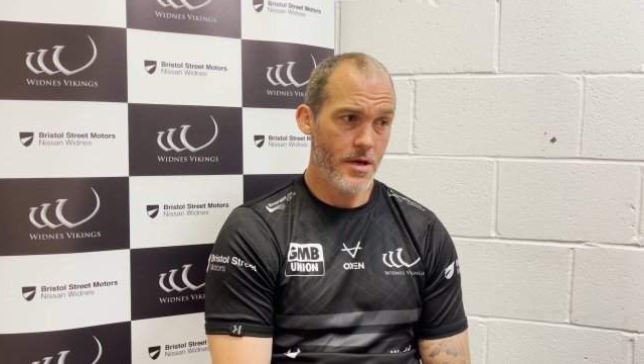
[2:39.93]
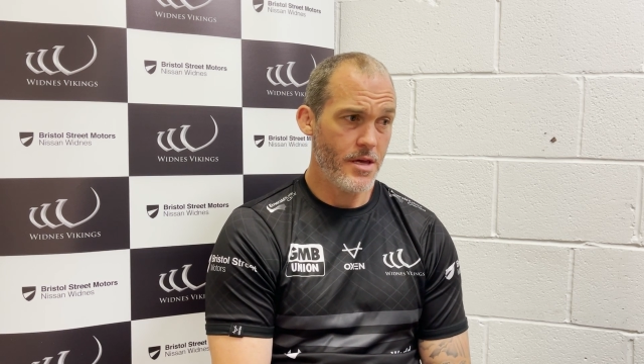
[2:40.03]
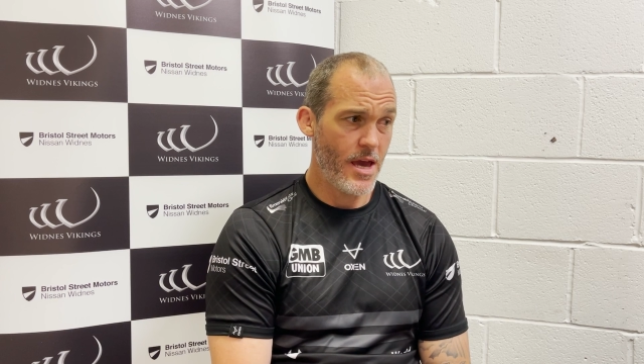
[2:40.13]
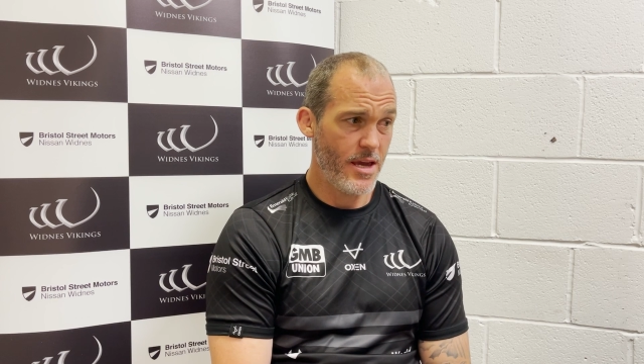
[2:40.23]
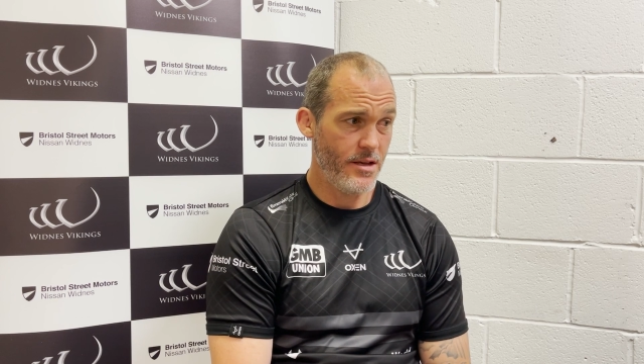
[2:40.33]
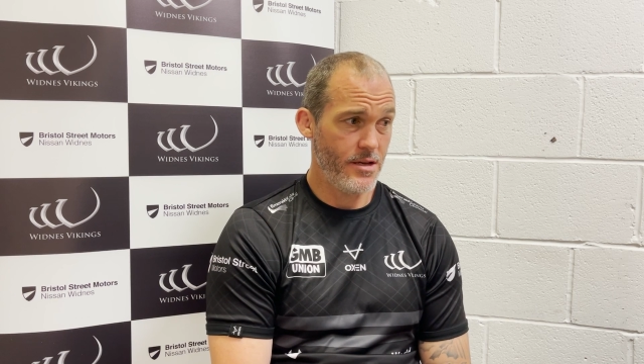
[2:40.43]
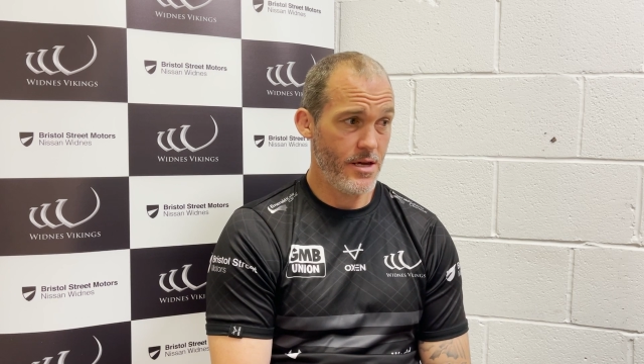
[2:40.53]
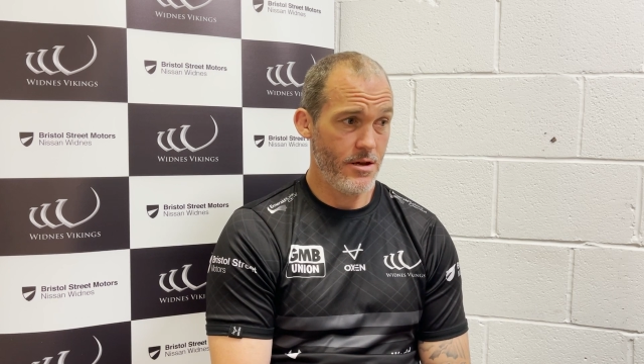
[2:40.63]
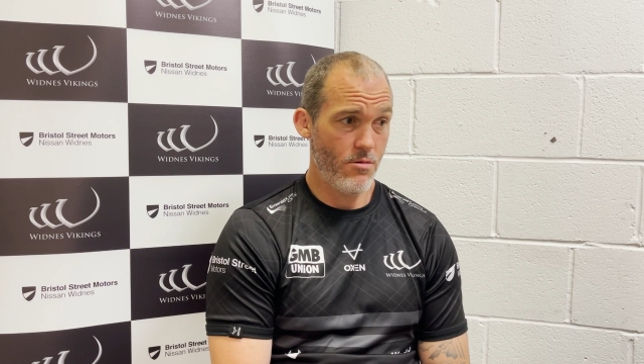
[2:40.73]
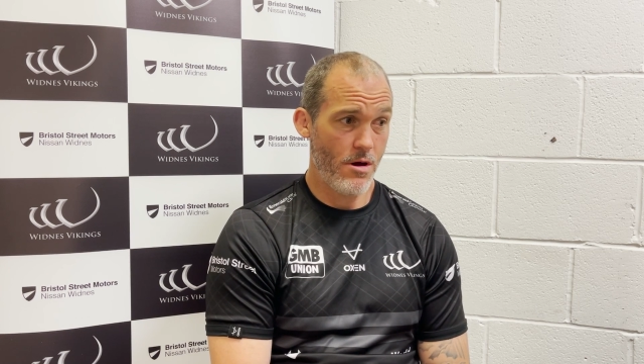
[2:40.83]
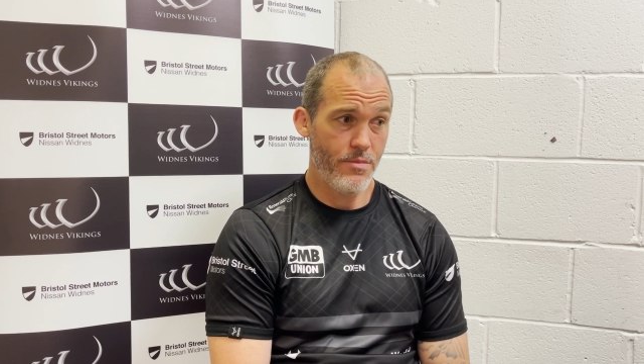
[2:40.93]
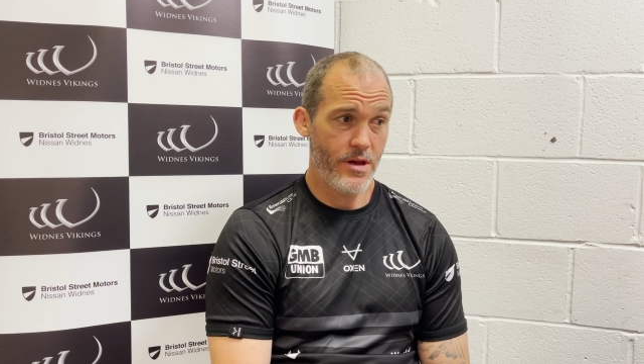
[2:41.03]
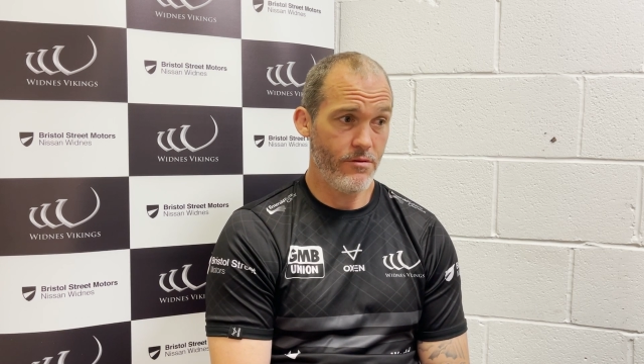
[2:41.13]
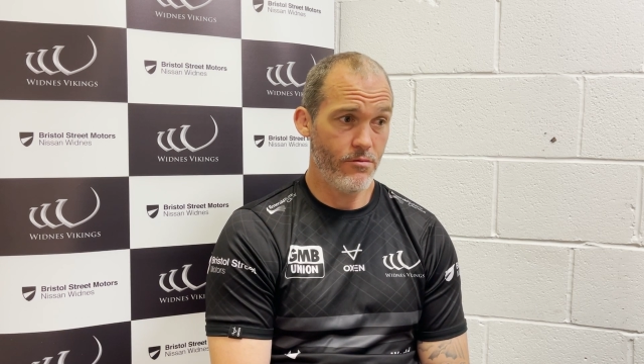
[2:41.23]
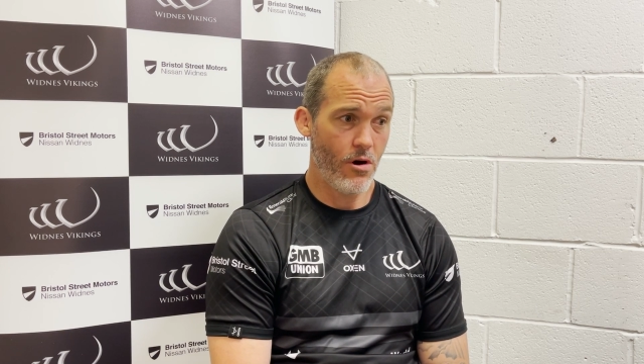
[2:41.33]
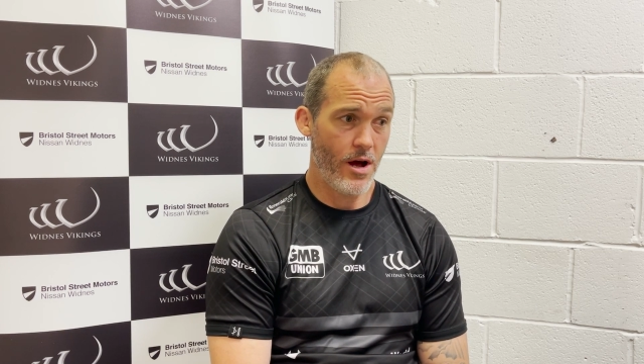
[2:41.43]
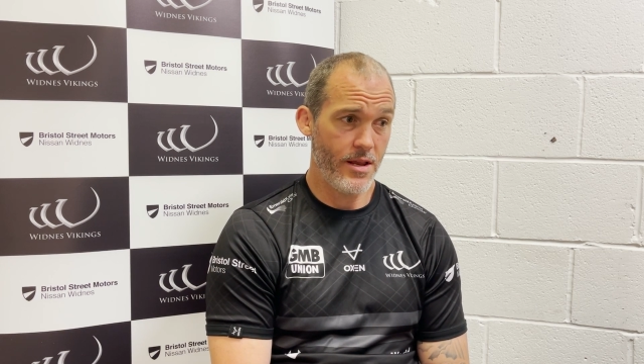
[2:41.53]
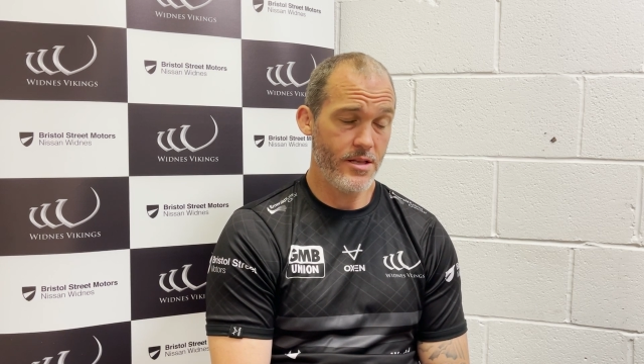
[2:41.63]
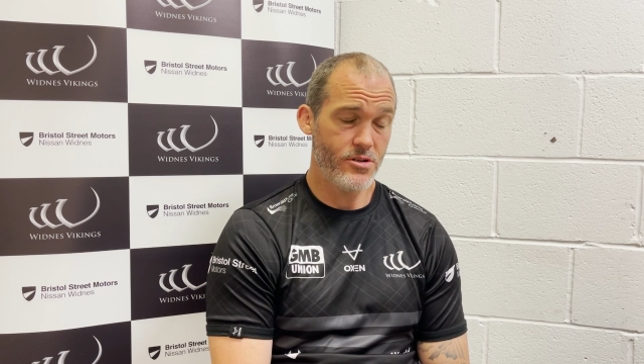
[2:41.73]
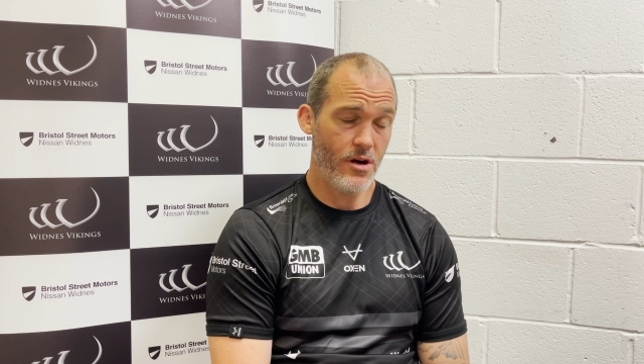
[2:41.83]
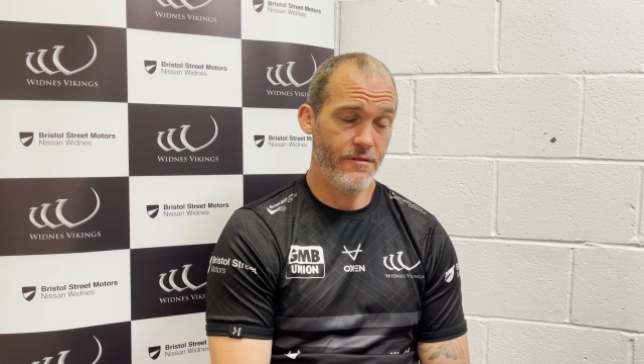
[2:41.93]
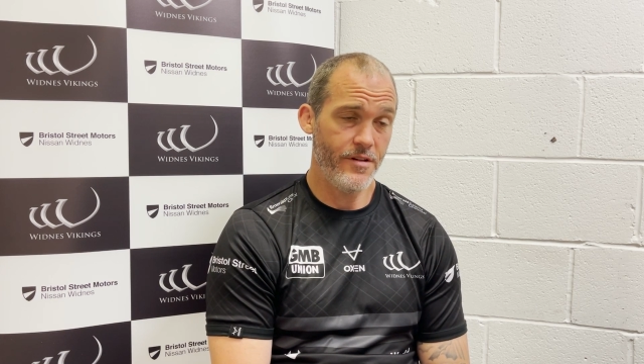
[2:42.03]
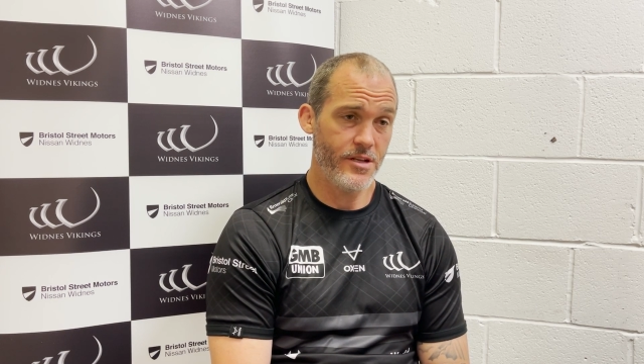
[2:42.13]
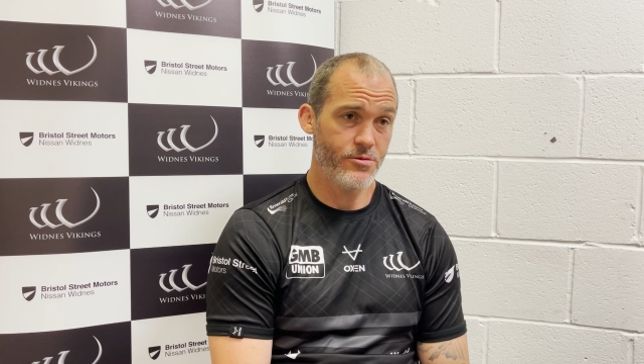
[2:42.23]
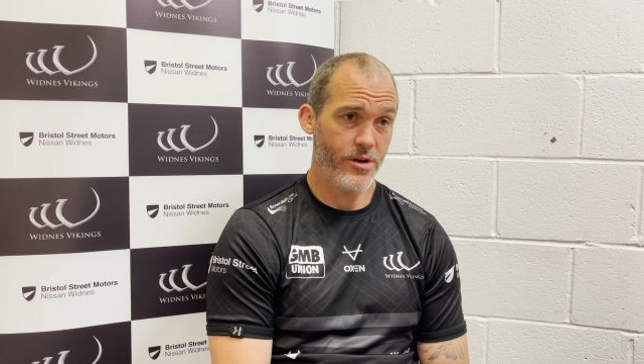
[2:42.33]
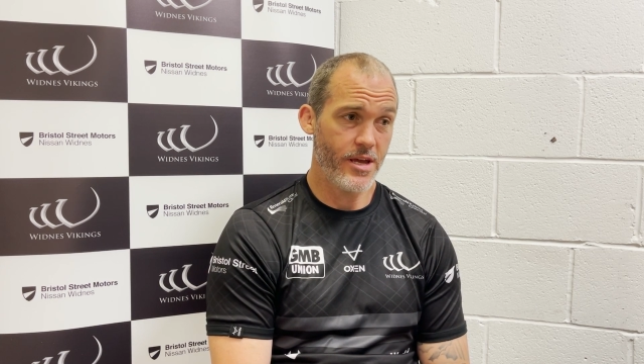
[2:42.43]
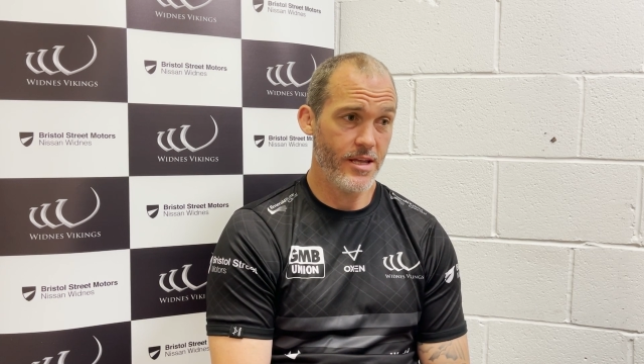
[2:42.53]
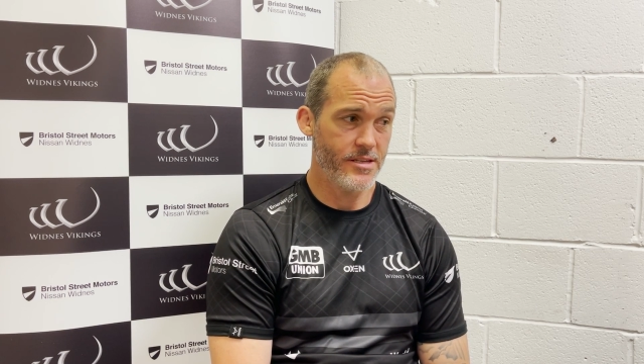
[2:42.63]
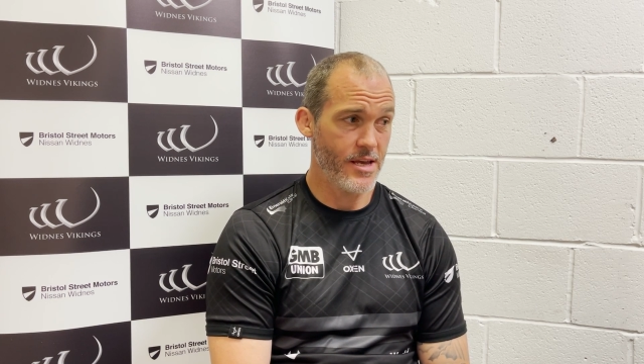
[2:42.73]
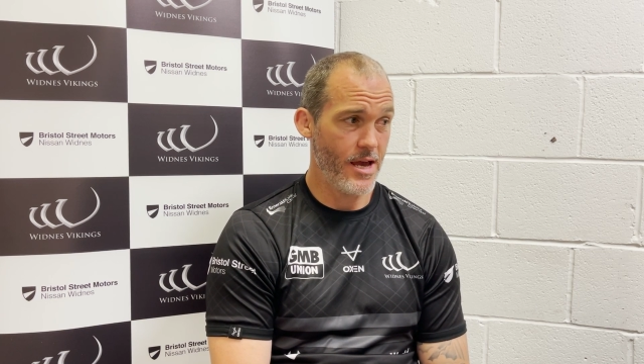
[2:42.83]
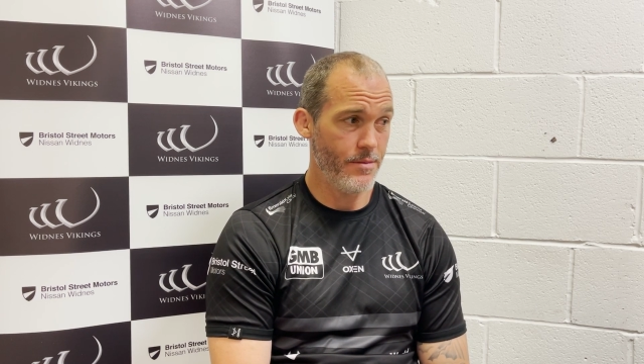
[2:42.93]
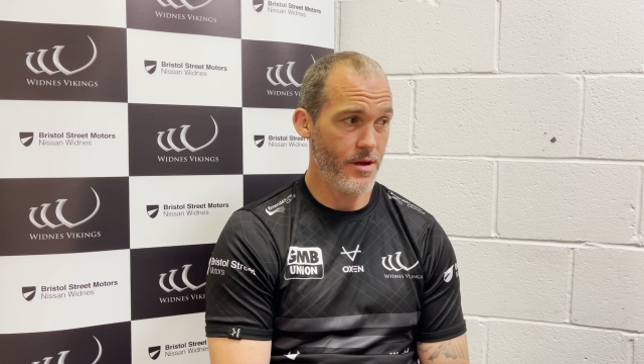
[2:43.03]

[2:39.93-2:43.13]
Yeah, he won't be right in time for this weekend's game.